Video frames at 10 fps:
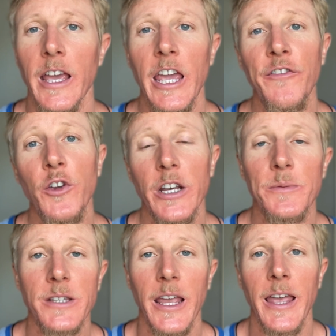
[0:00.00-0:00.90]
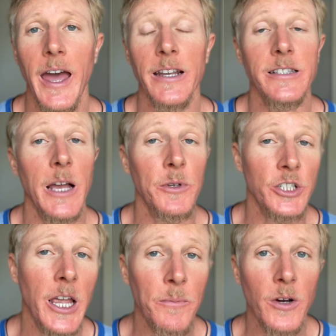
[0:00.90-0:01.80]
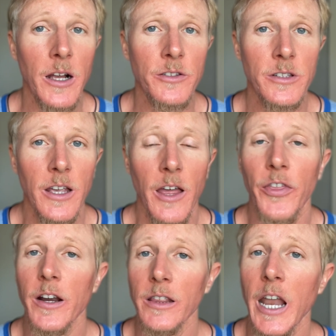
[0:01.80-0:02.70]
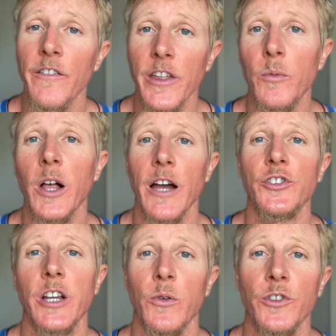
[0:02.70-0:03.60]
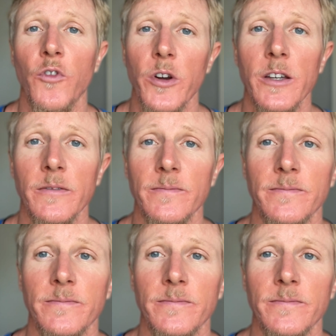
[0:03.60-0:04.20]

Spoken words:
If you end up staying at established campgrounds, then a lot of them will have showers for you.